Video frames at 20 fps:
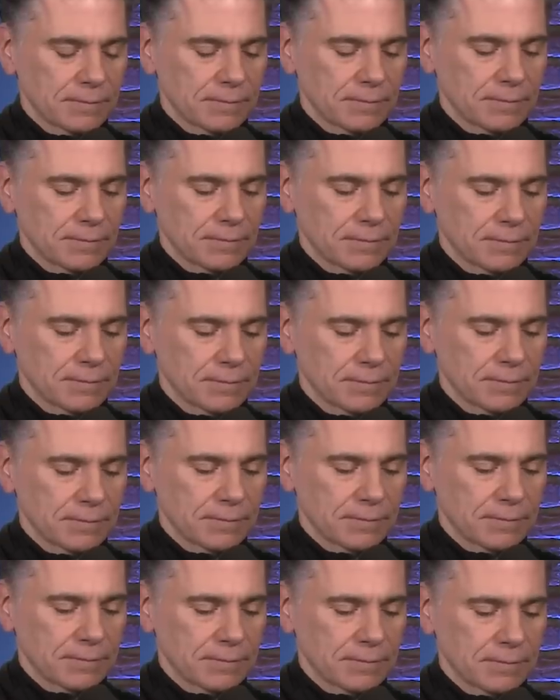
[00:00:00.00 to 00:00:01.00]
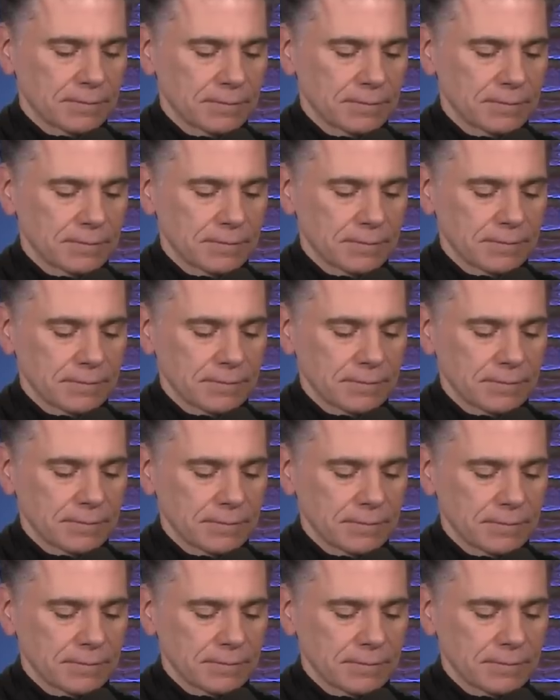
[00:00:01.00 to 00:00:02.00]

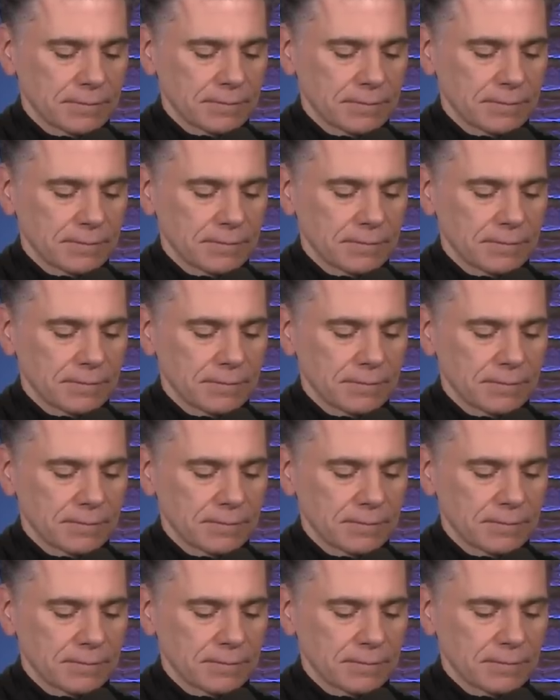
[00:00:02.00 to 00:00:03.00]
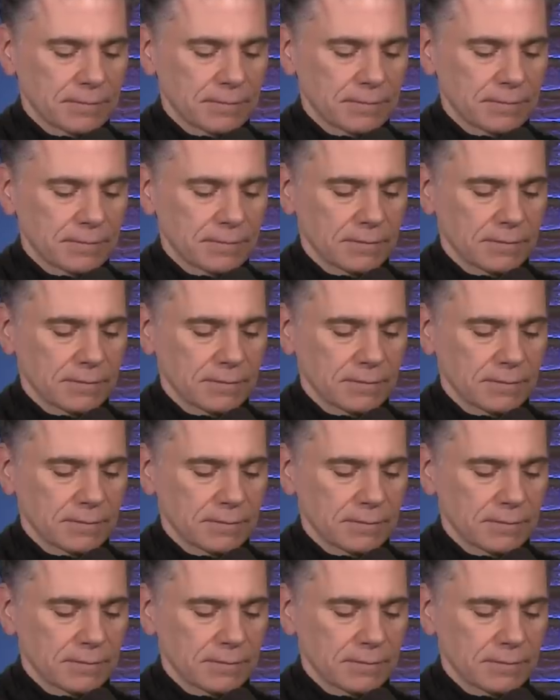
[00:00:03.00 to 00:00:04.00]

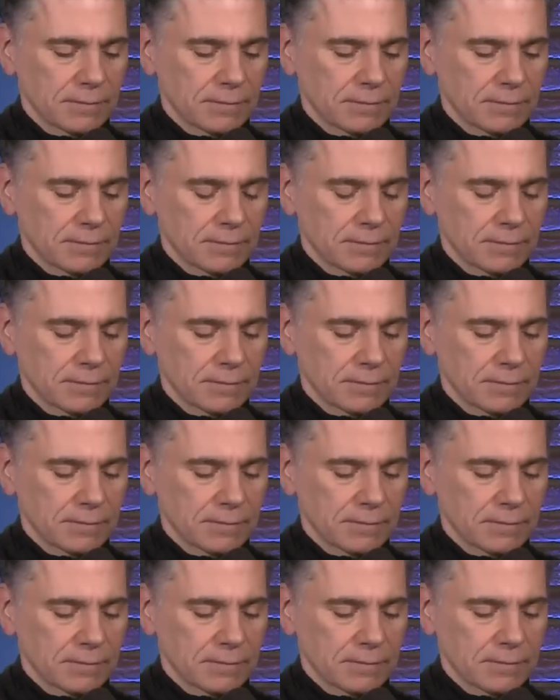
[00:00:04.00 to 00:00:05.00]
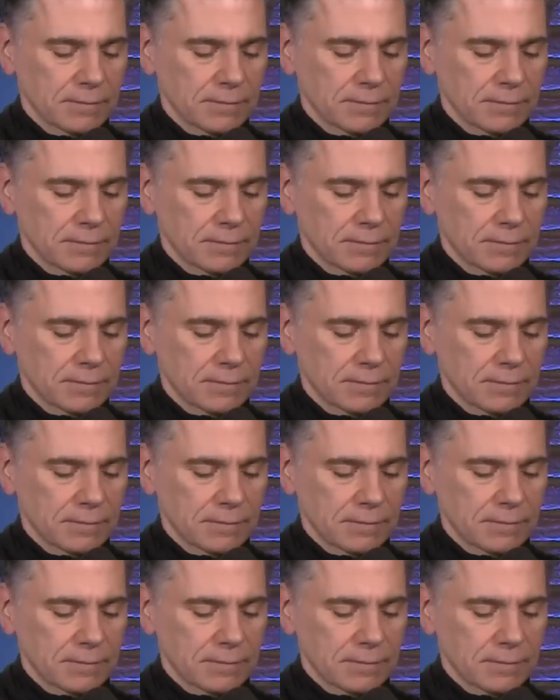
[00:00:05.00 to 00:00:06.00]

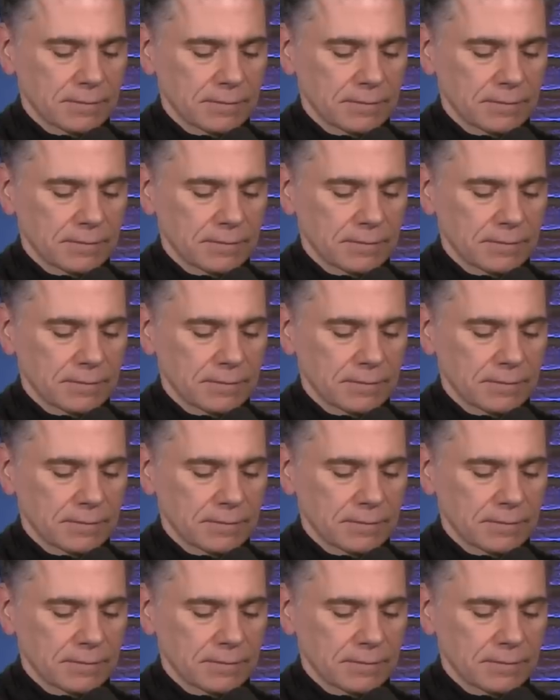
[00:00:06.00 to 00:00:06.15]
This person isn't speaking.